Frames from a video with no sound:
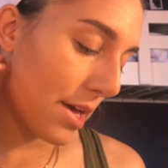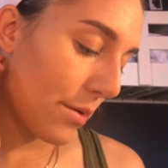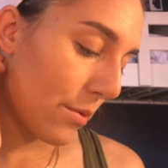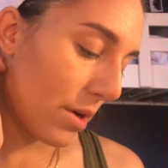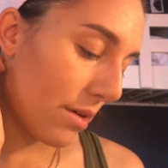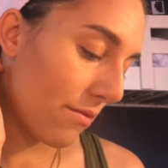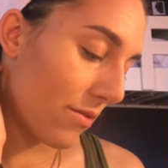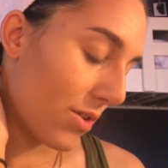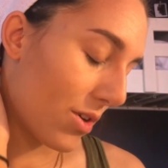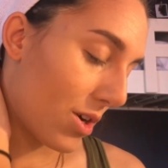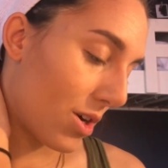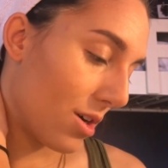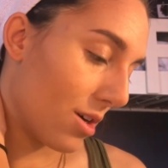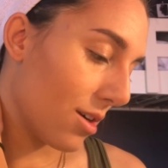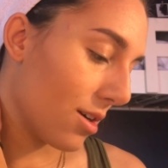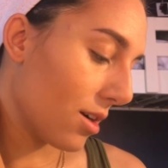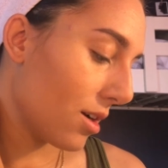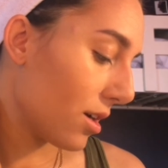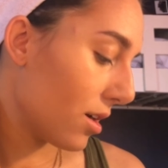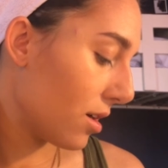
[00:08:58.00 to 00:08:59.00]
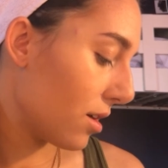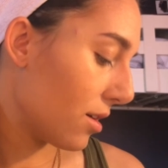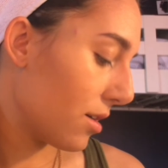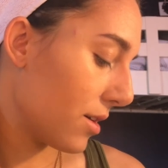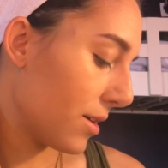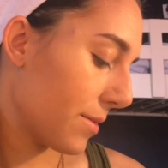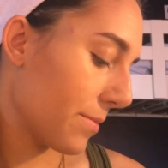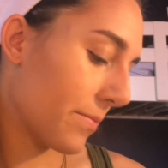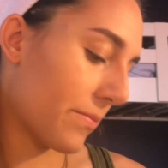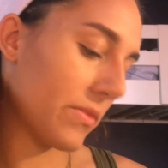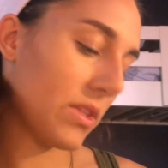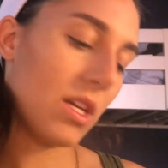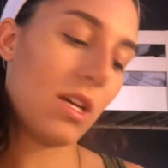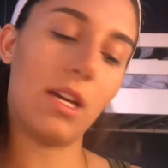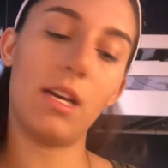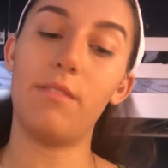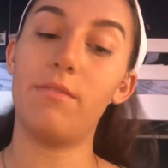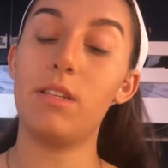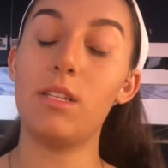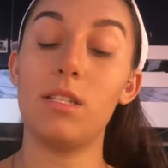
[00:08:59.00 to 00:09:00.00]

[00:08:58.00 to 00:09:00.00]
However, I